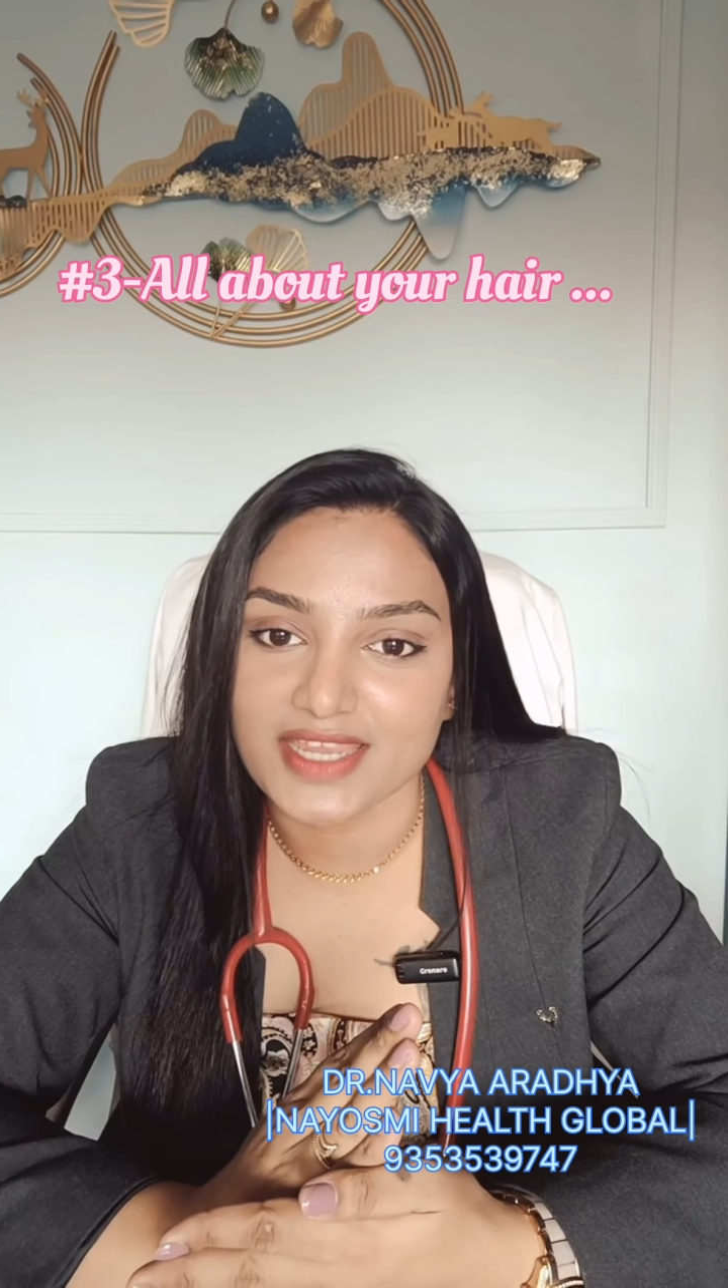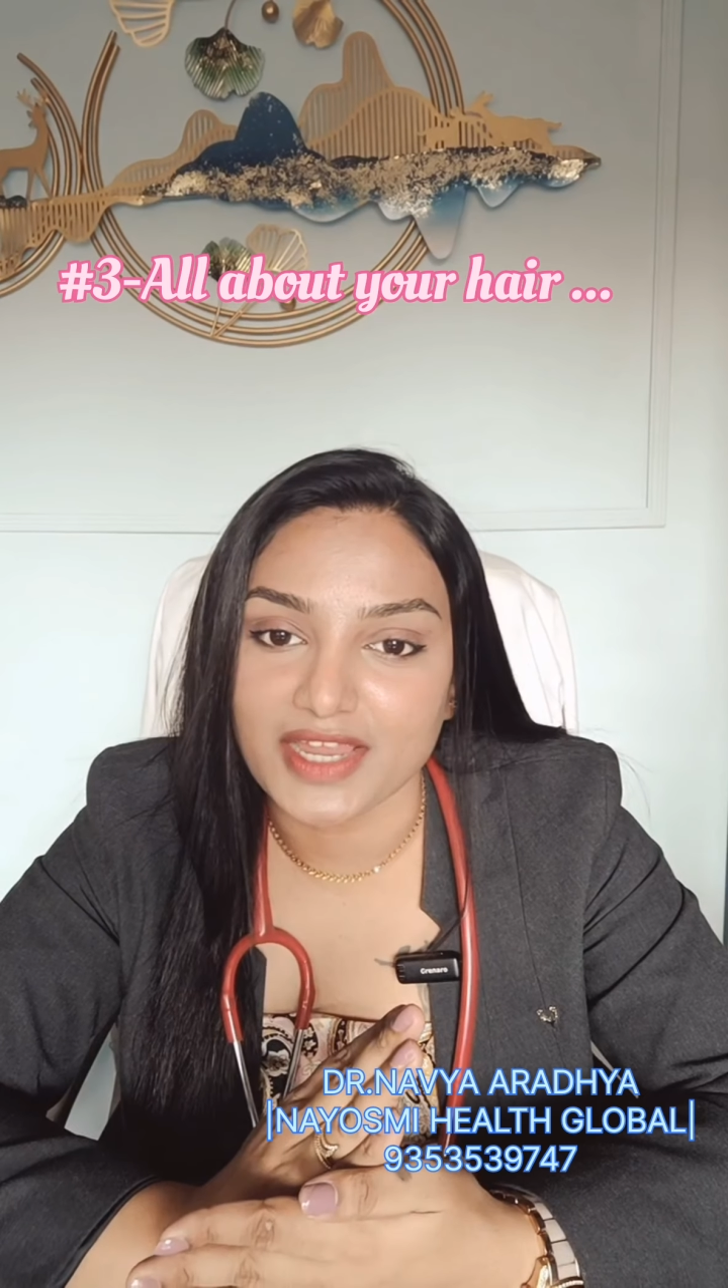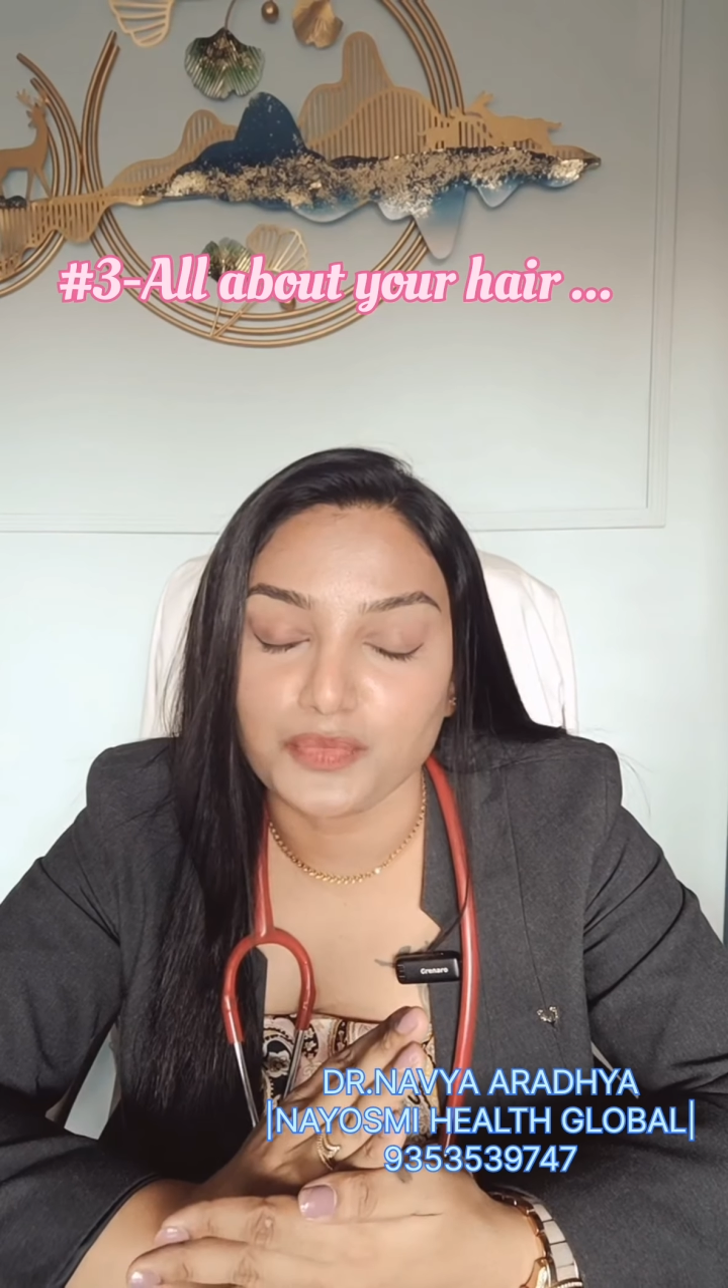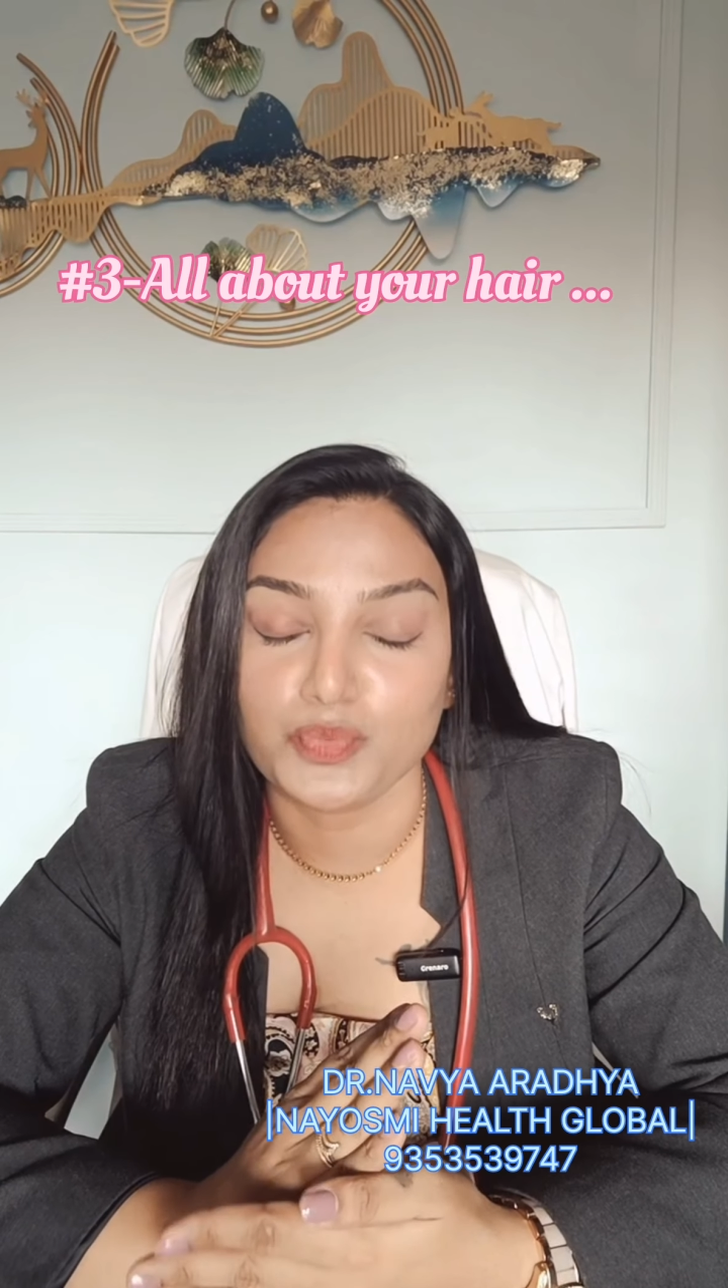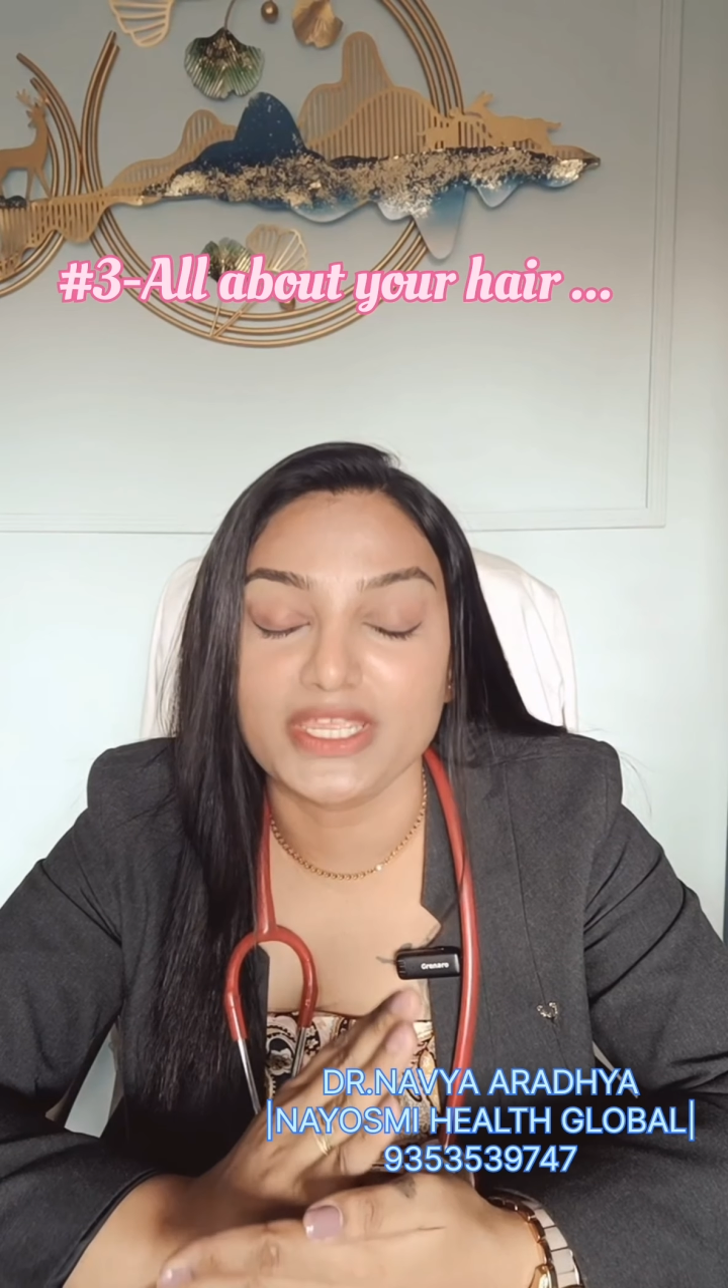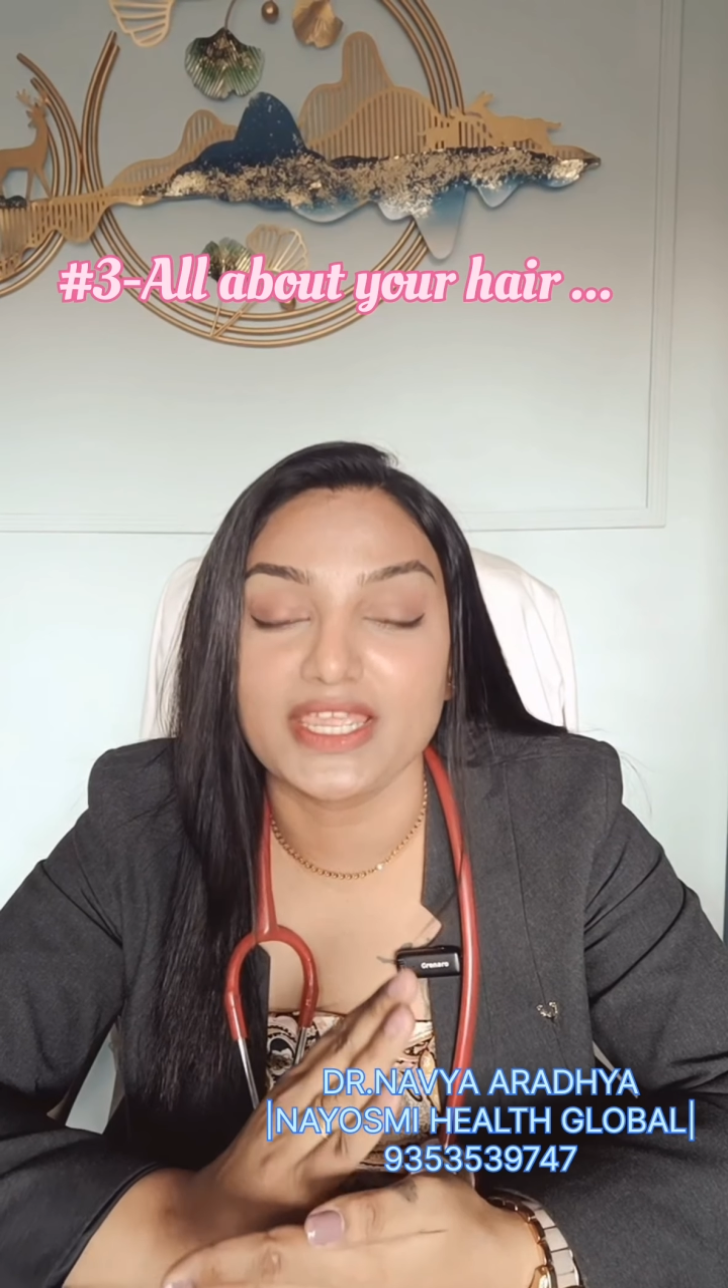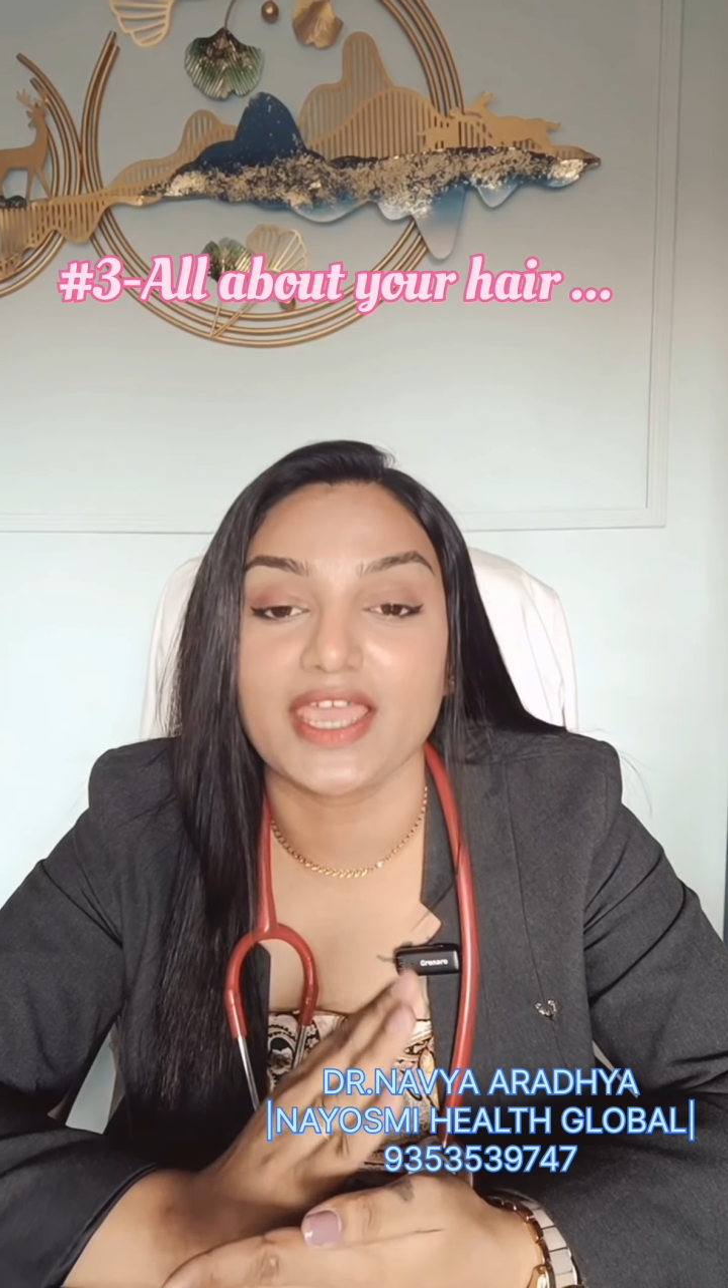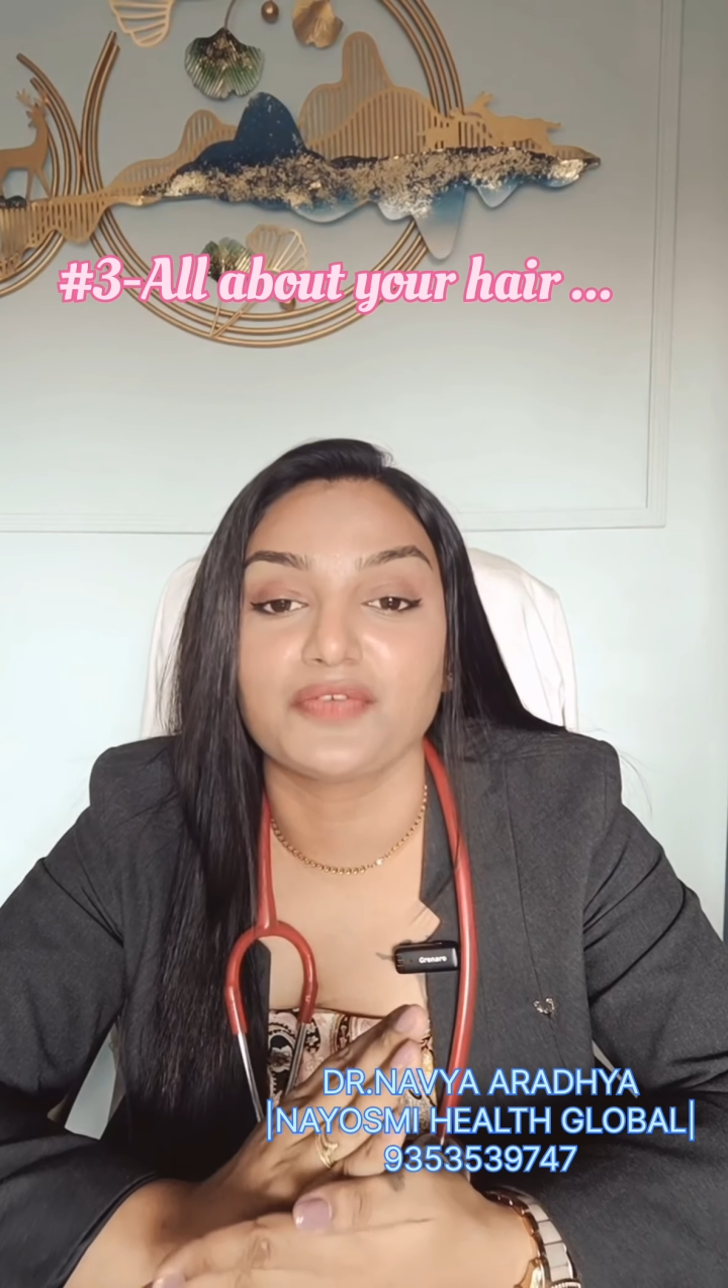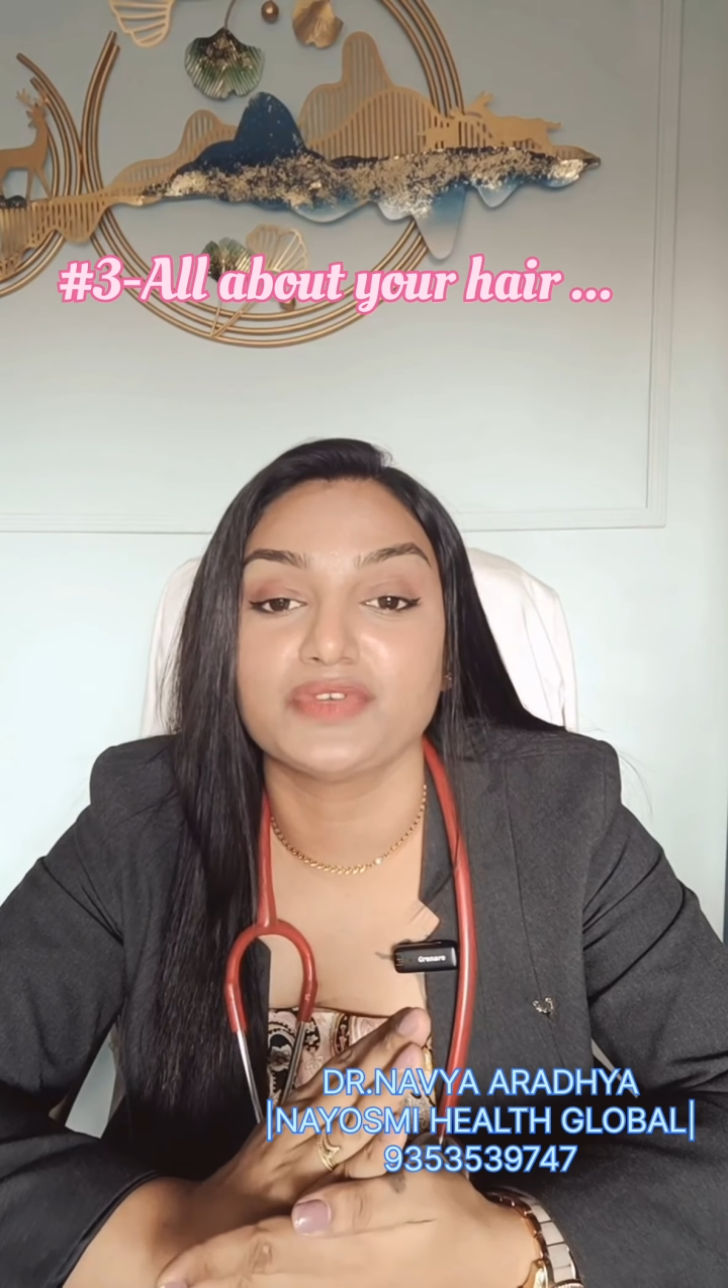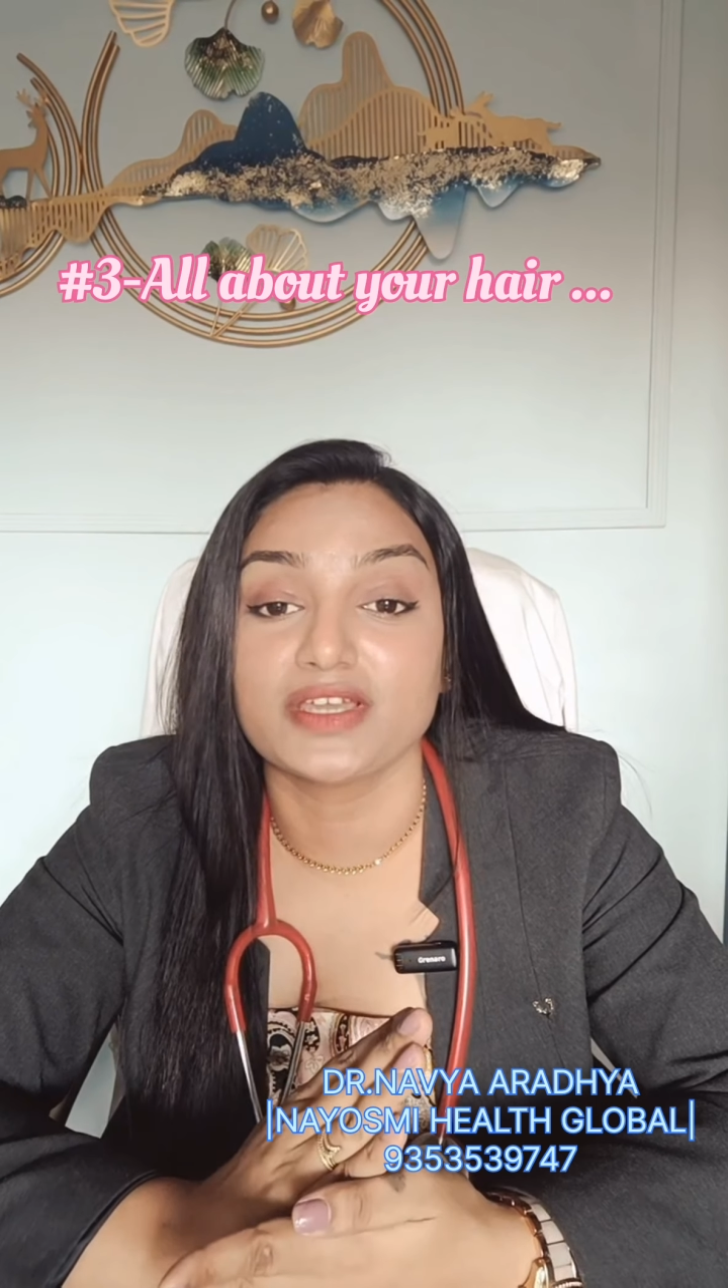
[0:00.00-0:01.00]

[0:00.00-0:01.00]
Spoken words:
and we have